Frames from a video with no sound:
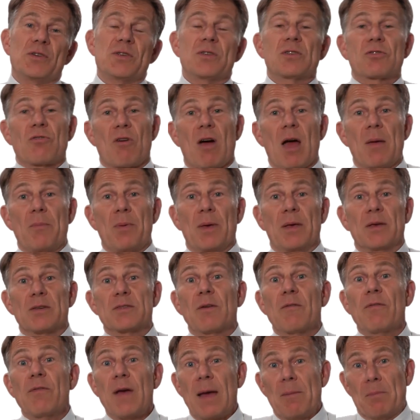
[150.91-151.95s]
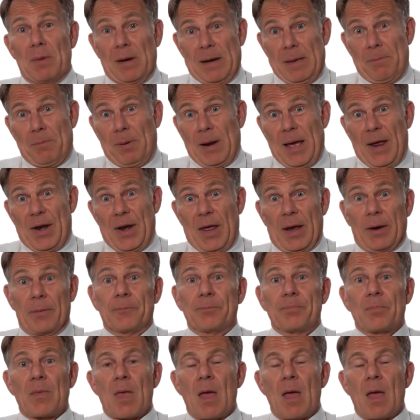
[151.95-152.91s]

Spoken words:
describing as family planning.